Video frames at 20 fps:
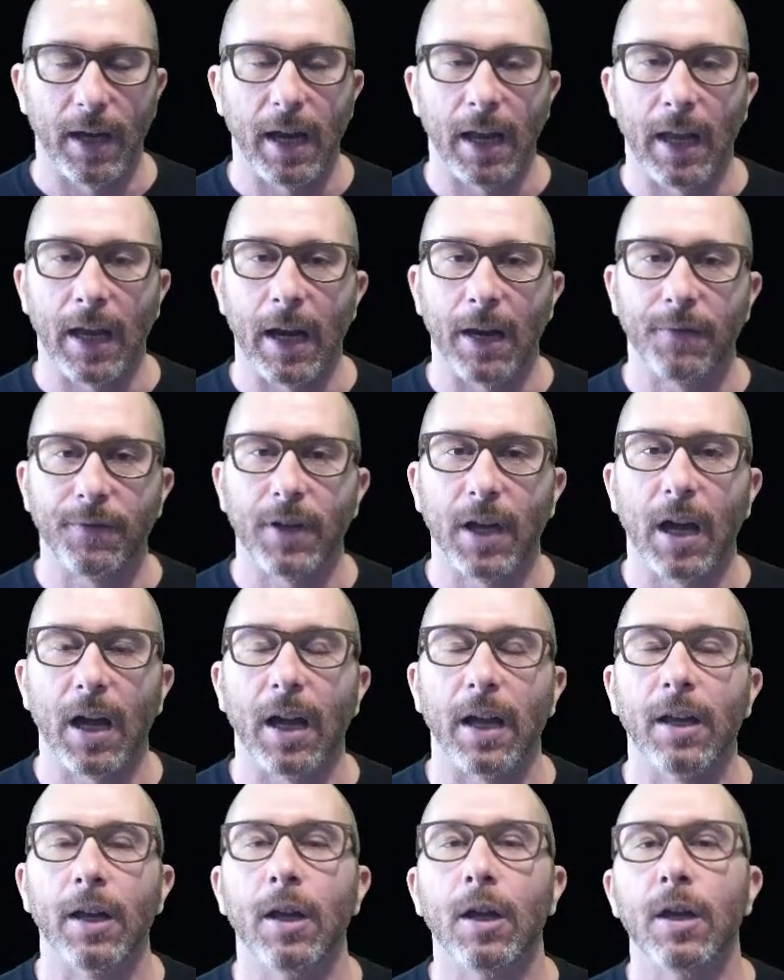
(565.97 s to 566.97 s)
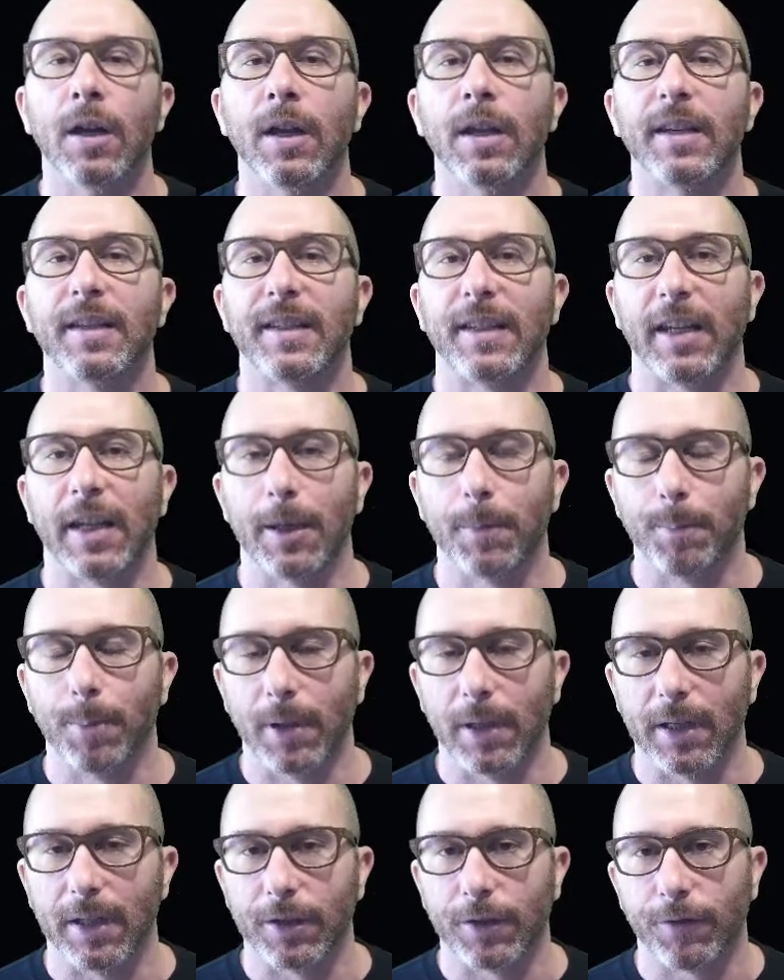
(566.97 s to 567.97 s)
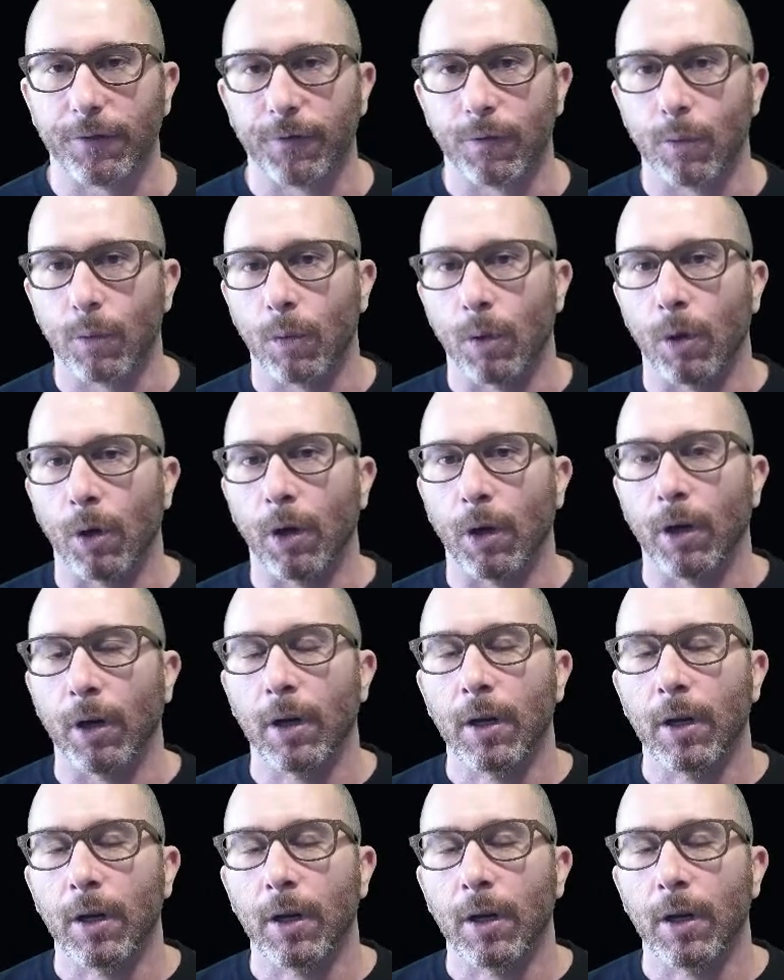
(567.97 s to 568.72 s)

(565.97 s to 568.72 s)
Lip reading: And I've got templates for